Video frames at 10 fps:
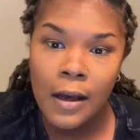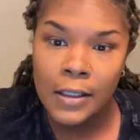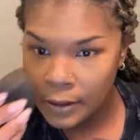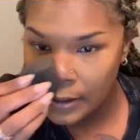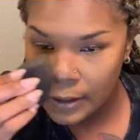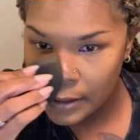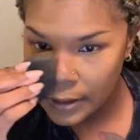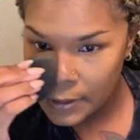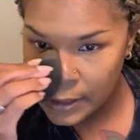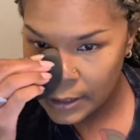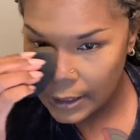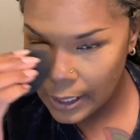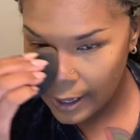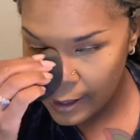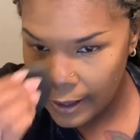Another obsession I
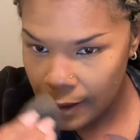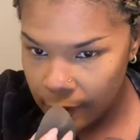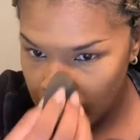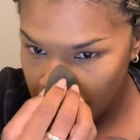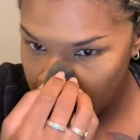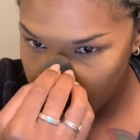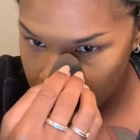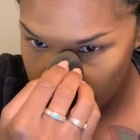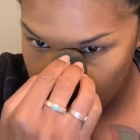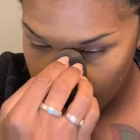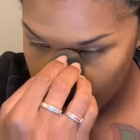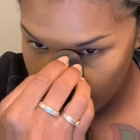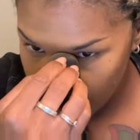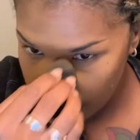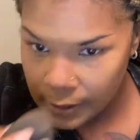have in COVID
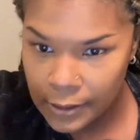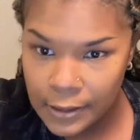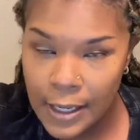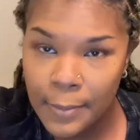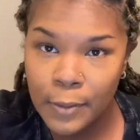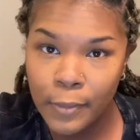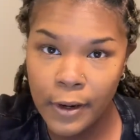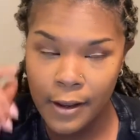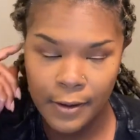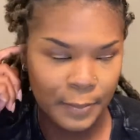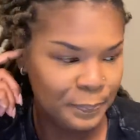is Tabitha Brown.